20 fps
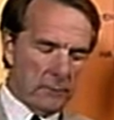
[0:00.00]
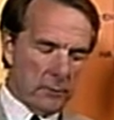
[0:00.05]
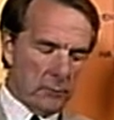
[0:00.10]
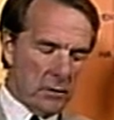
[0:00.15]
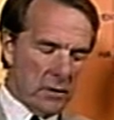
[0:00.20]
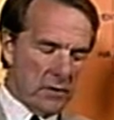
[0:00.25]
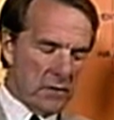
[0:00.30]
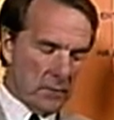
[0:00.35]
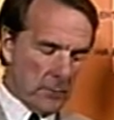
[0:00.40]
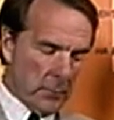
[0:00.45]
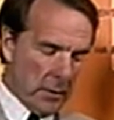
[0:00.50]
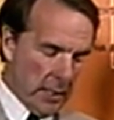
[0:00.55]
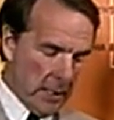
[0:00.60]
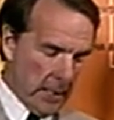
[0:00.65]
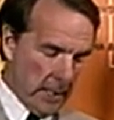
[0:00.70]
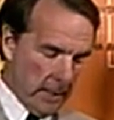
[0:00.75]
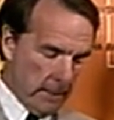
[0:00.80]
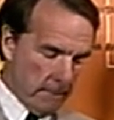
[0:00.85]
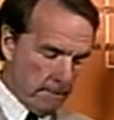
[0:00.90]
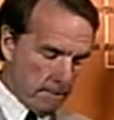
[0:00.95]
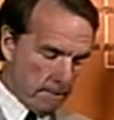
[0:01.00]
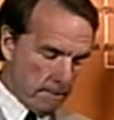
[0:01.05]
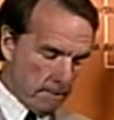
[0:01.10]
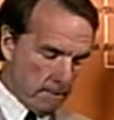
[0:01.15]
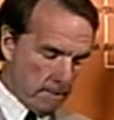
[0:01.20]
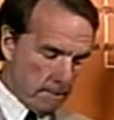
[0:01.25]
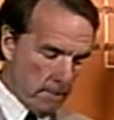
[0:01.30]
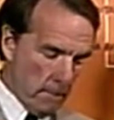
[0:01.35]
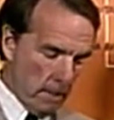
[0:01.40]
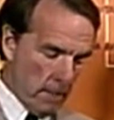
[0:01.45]
for resupply.
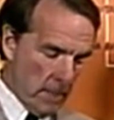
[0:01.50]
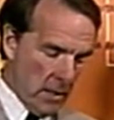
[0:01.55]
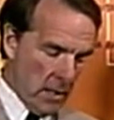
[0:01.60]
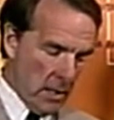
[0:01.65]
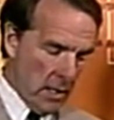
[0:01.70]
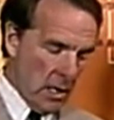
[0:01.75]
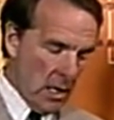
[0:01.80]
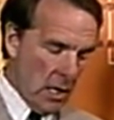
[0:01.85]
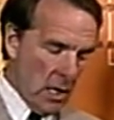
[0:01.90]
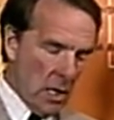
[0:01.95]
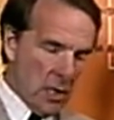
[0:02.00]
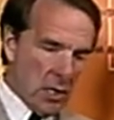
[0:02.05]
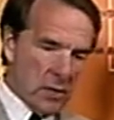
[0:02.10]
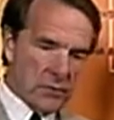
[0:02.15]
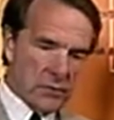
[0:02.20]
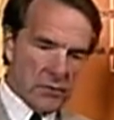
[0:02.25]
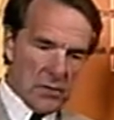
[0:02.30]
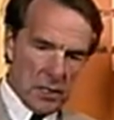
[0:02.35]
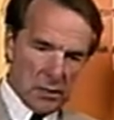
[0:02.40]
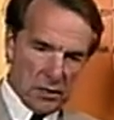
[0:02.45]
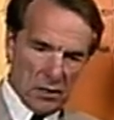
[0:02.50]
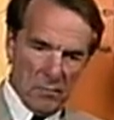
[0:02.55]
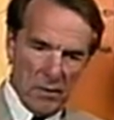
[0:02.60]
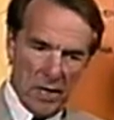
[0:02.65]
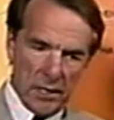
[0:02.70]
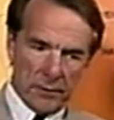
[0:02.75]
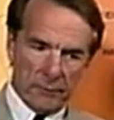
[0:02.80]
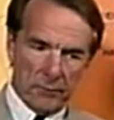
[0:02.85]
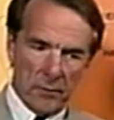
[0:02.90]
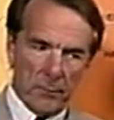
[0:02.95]
A certain
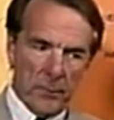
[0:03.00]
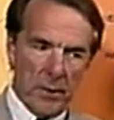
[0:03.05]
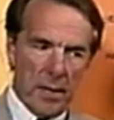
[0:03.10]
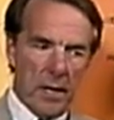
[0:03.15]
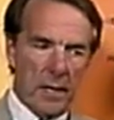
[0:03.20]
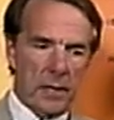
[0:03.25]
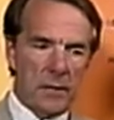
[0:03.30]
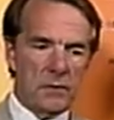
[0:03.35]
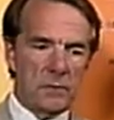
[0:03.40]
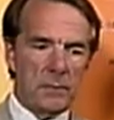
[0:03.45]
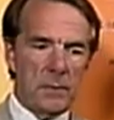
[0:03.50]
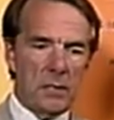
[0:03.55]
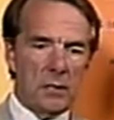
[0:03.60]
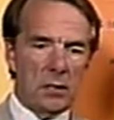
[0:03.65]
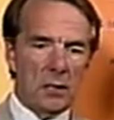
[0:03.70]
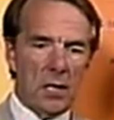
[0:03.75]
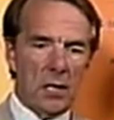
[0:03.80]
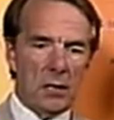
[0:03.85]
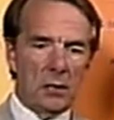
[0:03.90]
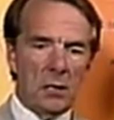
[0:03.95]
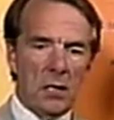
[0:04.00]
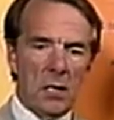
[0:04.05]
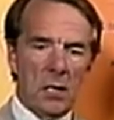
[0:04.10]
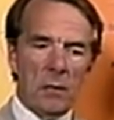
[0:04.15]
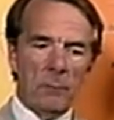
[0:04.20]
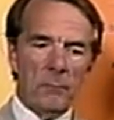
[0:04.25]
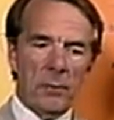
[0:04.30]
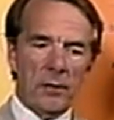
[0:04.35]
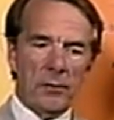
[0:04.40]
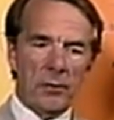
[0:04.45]
amount of repair has been done,
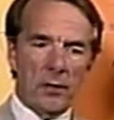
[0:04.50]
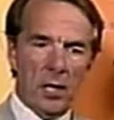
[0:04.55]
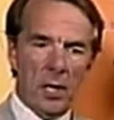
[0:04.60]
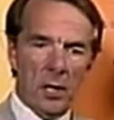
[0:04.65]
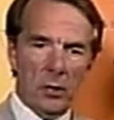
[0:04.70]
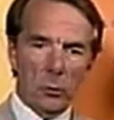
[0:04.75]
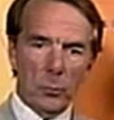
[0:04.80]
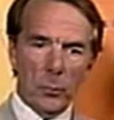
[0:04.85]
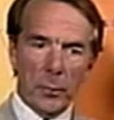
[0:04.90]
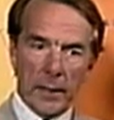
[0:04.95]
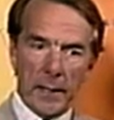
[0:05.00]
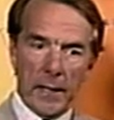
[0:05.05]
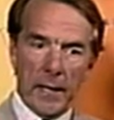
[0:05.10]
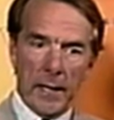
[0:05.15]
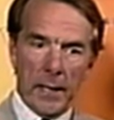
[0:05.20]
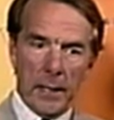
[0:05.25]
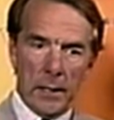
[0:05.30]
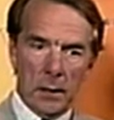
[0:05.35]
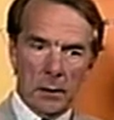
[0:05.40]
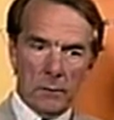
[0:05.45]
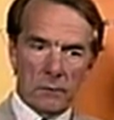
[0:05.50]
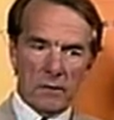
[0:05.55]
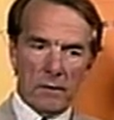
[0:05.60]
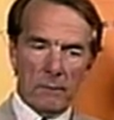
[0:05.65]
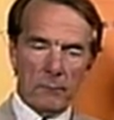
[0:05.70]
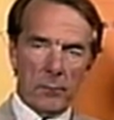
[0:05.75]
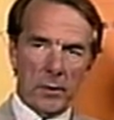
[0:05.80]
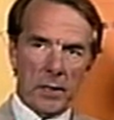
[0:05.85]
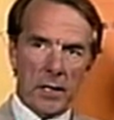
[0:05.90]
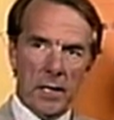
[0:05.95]
but the whole brigade,
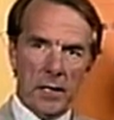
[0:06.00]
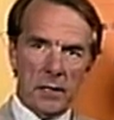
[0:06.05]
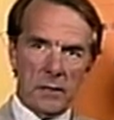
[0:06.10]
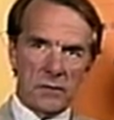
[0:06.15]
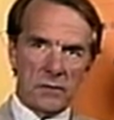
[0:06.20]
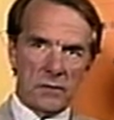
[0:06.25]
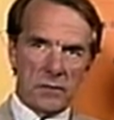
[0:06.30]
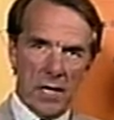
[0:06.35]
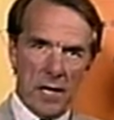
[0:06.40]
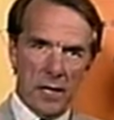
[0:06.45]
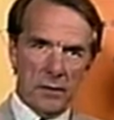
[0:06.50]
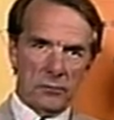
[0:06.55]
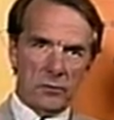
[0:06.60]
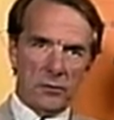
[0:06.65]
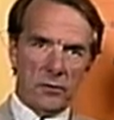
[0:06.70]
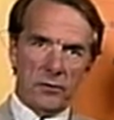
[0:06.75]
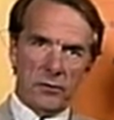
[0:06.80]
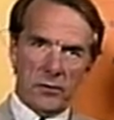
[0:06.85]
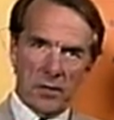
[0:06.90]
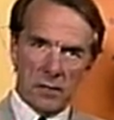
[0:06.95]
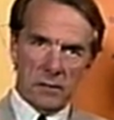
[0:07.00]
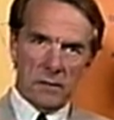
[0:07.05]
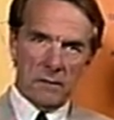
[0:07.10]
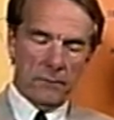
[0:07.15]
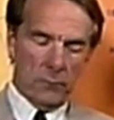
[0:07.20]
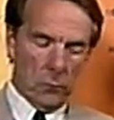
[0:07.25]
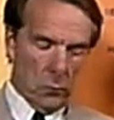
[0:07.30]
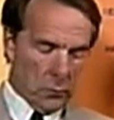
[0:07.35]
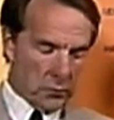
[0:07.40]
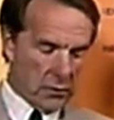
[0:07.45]
7 Brigade, is down to
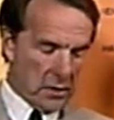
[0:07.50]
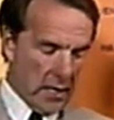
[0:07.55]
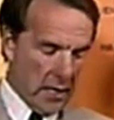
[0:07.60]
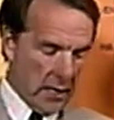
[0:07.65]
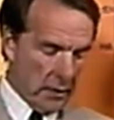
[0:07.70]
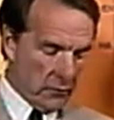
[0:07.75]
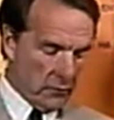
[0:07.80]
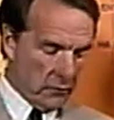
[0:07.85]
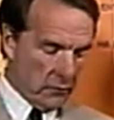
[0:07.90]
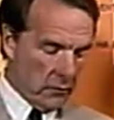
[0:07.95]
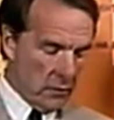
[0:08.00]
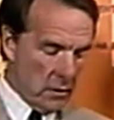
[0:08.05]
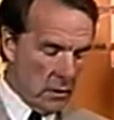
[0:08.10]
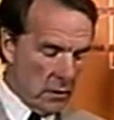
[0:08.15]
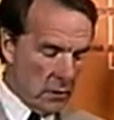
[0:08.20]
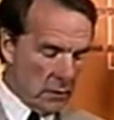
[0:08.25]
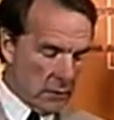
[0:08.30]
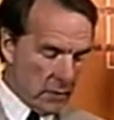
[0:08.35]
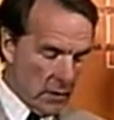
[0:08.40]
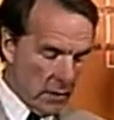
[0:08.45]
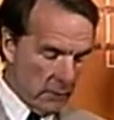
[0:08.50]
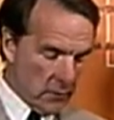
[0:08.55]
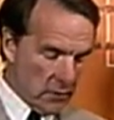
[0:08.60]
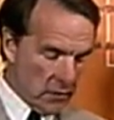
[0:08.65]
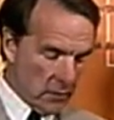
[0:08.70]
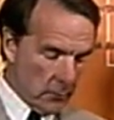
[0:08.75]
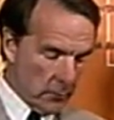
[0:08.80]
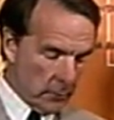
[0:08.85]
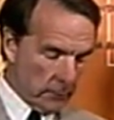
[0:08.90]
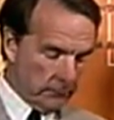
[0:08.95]
34 tanks
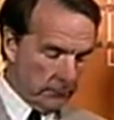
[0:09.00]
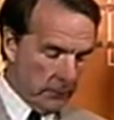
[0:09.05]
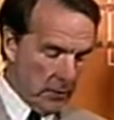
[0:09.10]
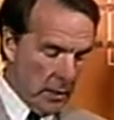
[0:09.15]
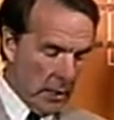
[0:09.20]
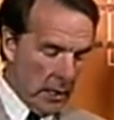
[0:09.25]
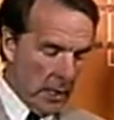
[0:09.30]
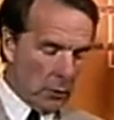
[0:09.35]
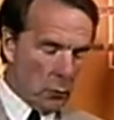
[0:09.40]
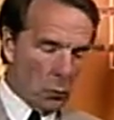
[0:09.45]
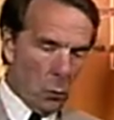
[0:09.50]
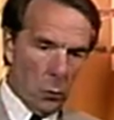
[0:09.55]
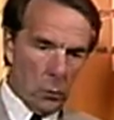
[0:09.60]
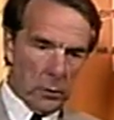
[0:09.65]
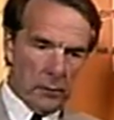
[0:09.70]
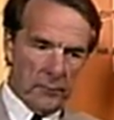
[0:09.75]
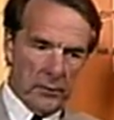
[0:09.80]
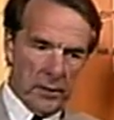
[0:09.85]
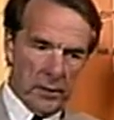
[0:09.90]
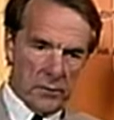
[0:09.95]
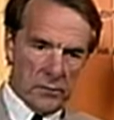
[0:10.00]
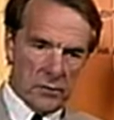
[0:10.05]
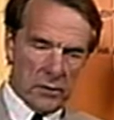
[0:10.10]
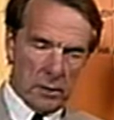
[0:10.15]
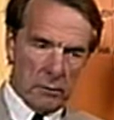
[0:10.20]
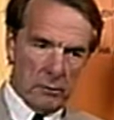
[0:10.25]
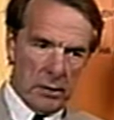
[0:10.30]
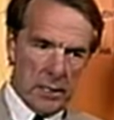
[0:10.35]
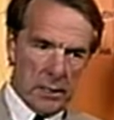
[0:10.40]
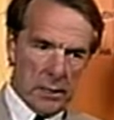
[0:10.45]
serviceable, and all of those
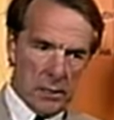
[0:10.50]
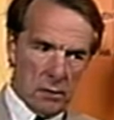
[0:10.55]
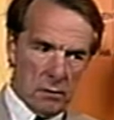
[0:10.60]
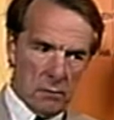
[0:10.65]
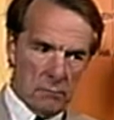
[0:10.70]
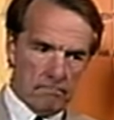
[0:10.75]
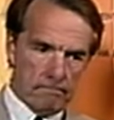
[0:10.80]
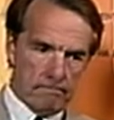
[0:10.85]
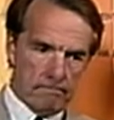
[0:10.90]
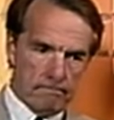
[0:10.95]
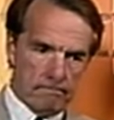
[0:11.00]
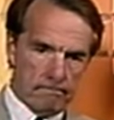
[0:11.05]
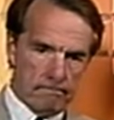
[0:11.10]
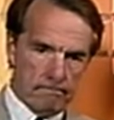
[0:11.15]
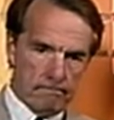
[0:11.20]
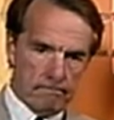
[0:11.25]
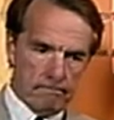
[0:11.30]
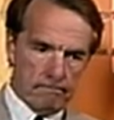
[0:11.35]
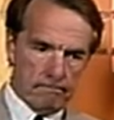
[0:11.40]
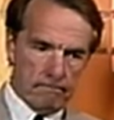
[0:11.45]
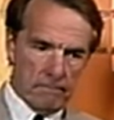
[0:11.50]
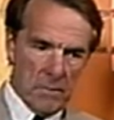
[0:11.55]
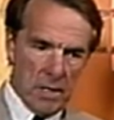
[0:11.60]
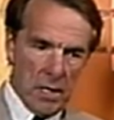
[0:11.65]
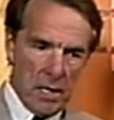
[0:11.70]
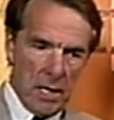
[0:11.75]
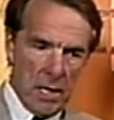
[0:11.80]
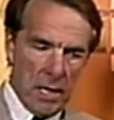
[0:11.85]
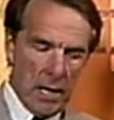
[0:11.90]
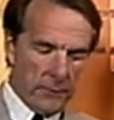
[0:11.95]
degraded.
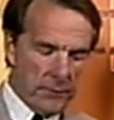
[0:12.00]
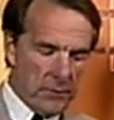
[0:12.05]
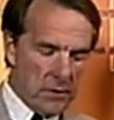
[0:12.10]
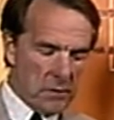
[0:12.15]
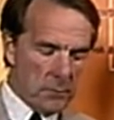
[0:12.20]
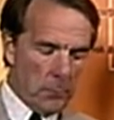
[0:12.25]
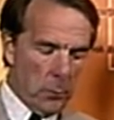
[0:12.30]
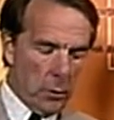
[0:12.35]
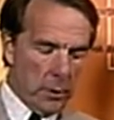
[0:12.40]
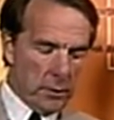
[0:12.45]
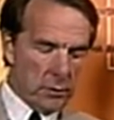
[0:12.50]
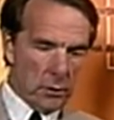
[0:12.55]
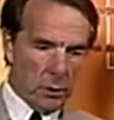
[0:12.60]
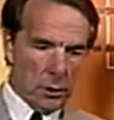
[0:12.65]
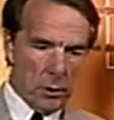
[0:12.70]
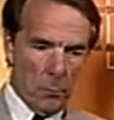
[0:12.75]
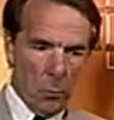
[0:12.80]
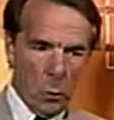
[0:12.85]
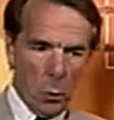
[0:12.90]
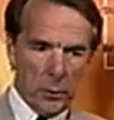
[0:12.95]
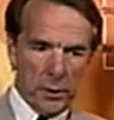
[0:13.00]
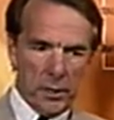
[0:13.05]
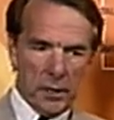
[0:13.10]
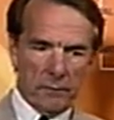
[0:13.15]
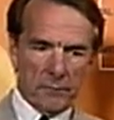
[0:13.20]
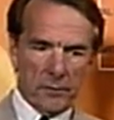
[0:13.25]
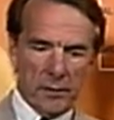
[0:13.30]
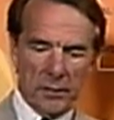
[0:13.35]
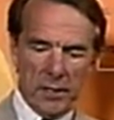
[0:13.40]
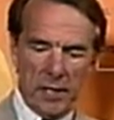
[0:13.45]
At this point, on the morning
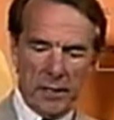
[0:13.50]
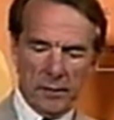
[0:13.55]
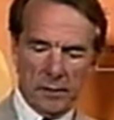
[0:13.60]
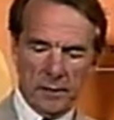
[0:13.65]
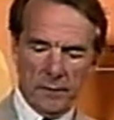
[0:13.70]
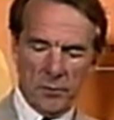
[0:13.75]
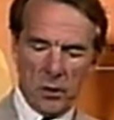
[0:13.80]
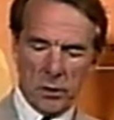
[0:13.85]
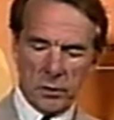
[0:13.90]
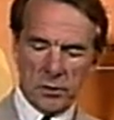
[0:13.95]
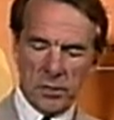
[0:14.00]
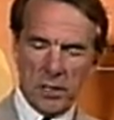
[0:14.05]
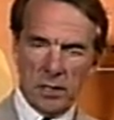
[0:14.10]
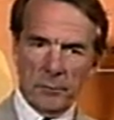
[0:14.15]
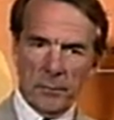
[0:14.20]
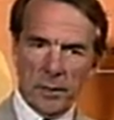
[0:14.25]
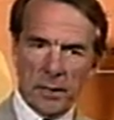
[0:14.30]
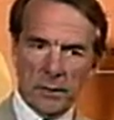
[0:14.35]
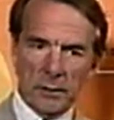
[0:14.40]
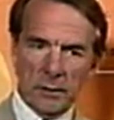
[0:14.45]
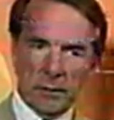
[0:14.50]
of the 9th of October,